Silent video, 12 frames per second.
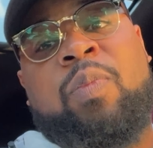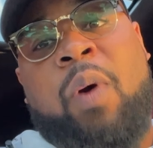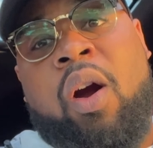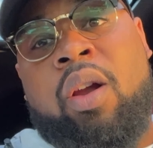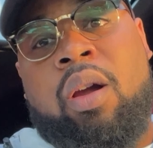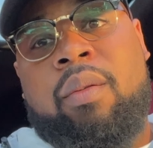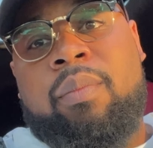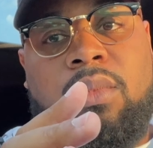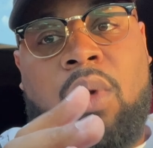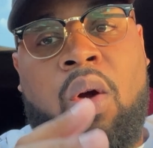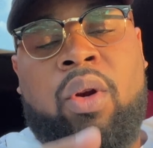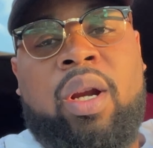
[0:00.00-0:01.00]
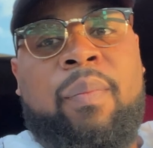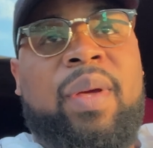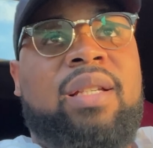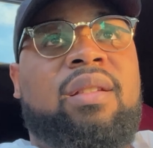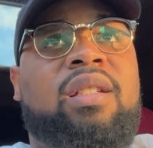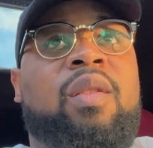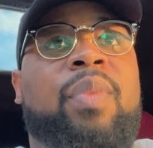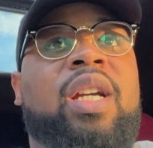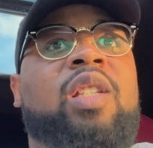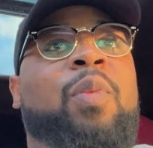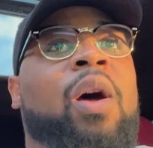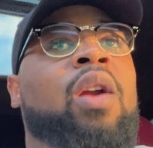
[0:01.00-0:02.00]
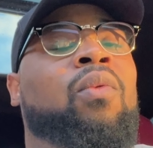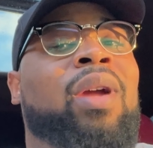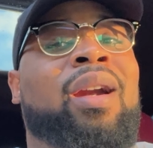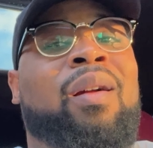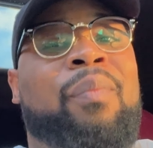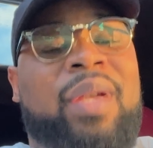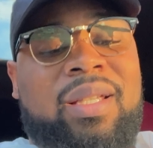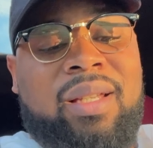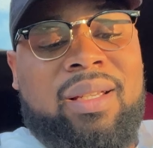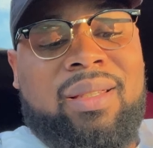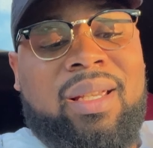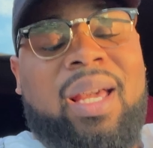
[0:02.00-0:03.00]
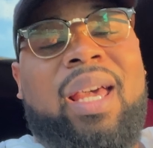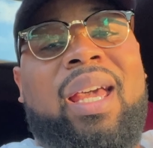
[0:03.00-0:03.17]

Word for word: part of owning a business, the biggest part of running a business